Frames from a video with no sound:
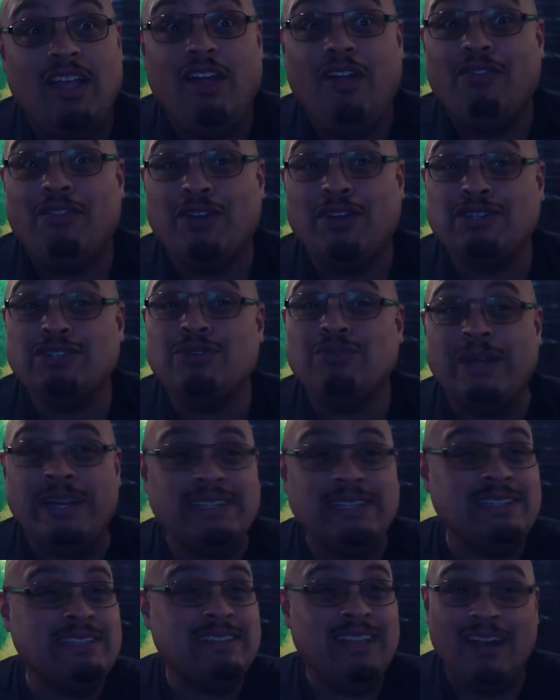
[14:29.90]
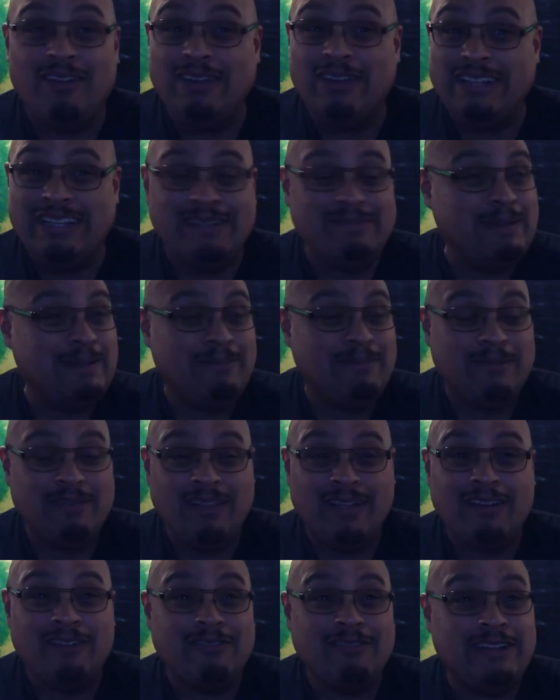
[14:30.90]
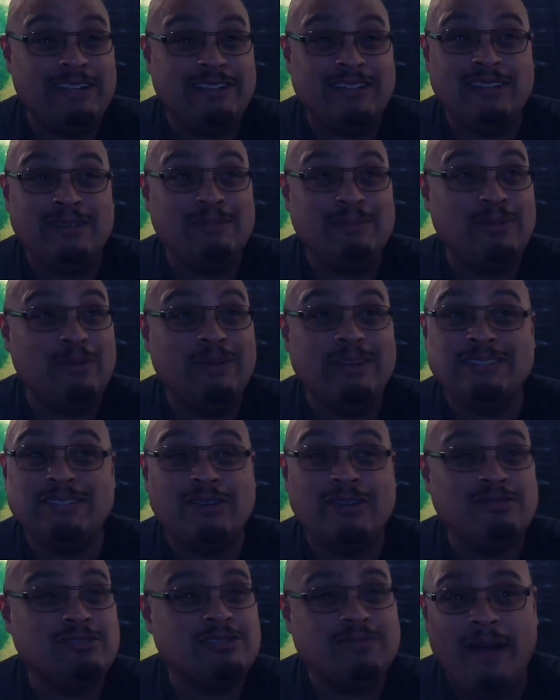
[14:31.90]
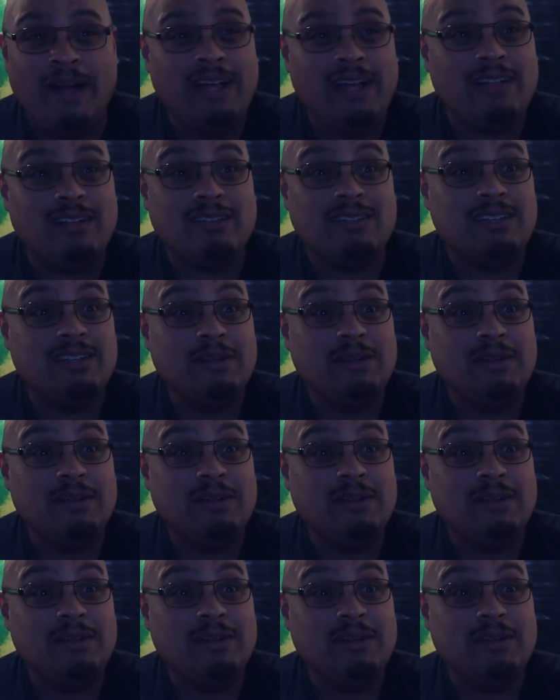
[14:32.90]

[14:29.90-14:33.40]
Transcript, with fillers: there's a reason a lot of retail people, a lot of retail employees don't smile,